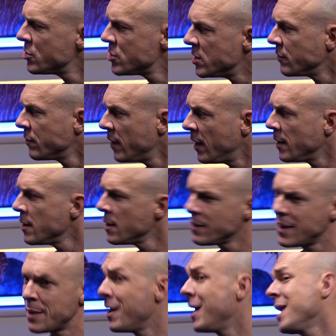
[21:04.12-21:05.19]
interesting, fine.
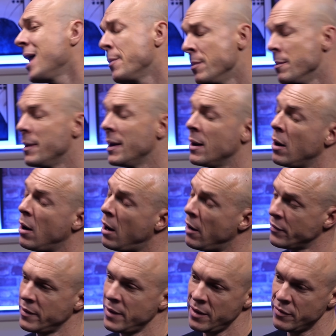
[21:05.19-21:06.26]
That might happen better
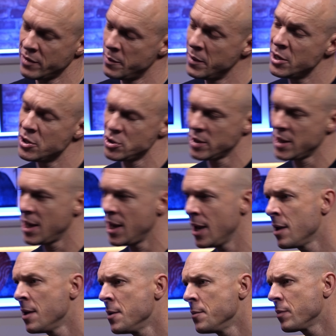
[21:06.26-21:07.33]
after they've committed to
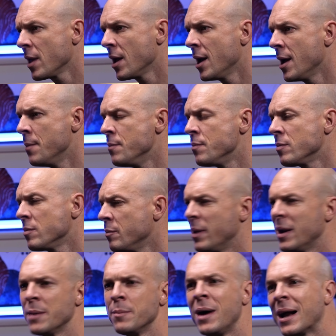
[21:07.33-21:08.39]
care, um,
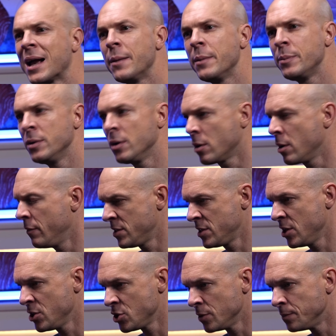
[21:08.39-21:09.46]
but it might come up in a
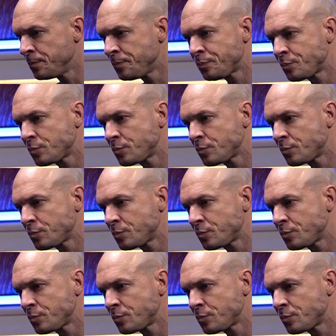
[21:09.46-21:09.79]
conversation.